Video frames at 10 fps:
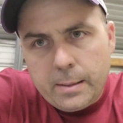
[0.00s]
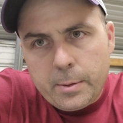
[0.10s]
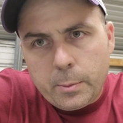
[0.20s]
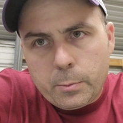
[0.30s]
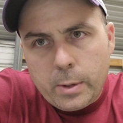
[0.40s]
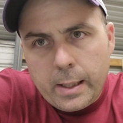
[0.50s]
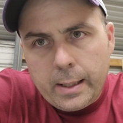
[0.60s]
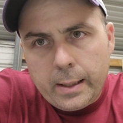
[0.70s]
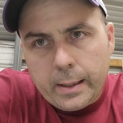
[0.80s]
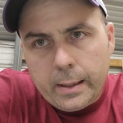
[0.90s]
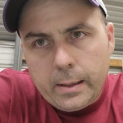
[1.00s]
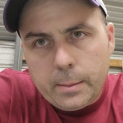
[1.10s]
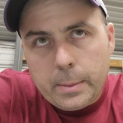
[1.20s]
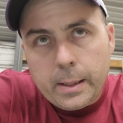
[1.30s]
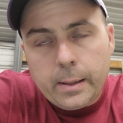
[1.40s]
time it would rain
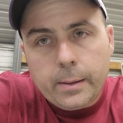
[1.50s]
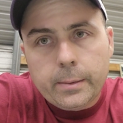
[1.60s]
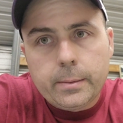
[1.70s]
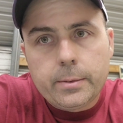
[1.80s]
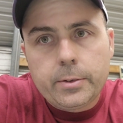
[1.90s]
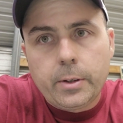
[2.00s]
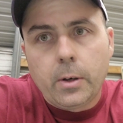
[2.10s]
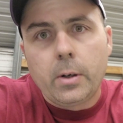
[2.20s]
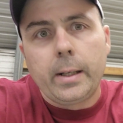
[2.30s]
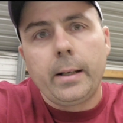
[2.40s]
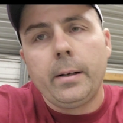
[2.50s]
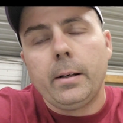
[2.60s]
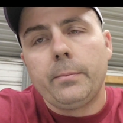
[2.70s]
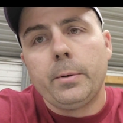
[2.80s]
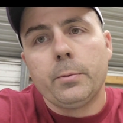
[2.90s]
about starting
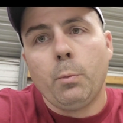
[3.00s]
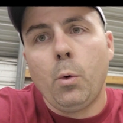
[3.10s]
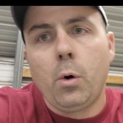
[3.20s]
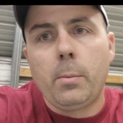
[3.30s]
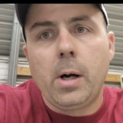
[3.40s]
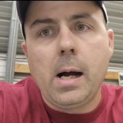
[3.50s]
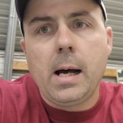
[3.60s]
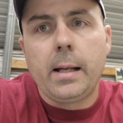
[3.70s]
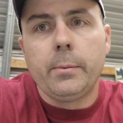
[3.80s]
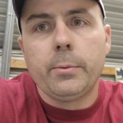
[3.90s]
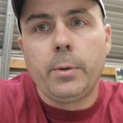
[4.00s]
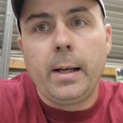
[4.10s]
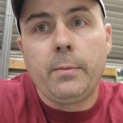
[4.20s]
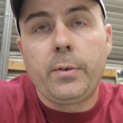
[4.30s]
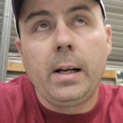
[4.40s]
up. If it was warm or hot, it would
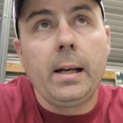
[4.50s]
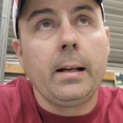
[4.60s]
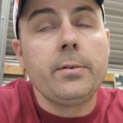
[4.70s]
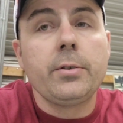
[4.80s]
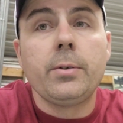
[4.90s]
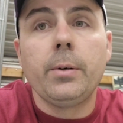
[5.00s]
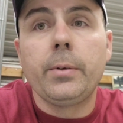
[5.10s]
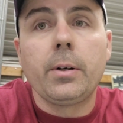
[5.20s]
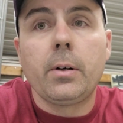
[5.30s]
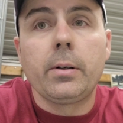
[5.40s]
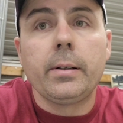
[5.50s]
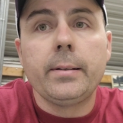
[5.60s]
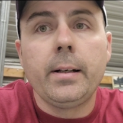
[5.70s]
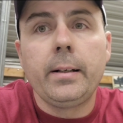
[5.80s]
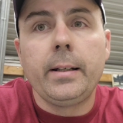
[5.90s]
ran fine. I just drove the car to
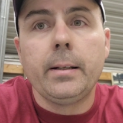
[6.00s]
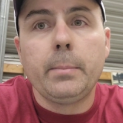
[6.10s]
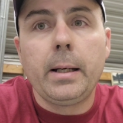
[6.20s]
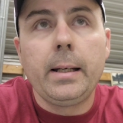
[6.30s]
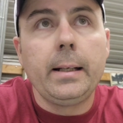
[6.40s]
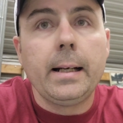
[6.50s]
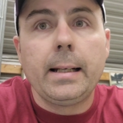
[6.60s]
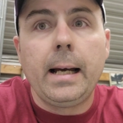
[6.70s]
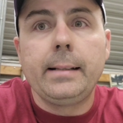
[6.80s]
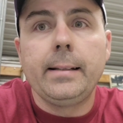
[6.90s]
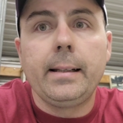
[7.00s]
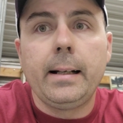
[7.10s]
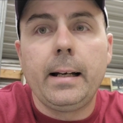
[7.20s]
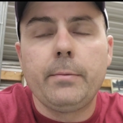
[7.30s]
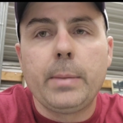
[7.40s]
Kentucky in May, got
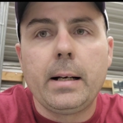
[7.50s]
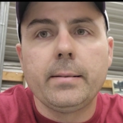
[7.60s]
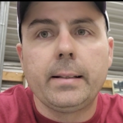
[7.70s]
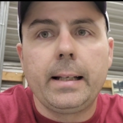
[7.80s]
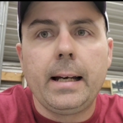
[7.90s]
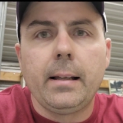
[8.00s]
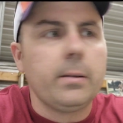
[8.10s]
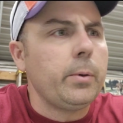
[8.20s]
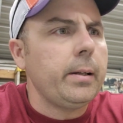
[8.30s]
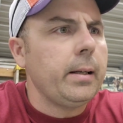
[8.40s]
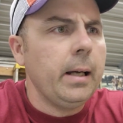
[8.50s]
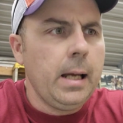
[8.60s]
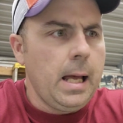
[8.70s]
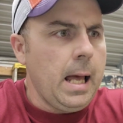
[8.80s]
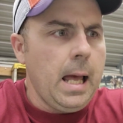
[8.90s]
19.5 miles to the gallon with it.
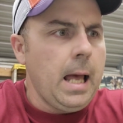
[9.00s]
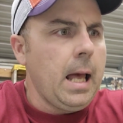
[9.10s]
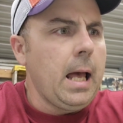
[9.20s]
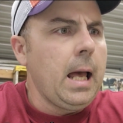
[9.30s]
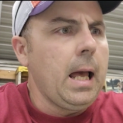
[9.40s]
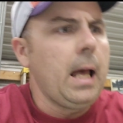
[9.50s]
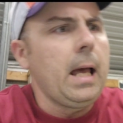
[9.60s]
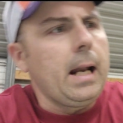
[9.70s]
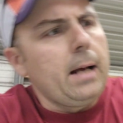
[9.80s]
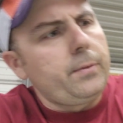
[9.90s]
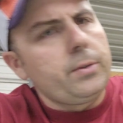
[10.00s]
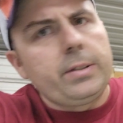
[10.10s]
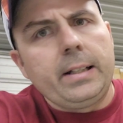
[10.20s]
And after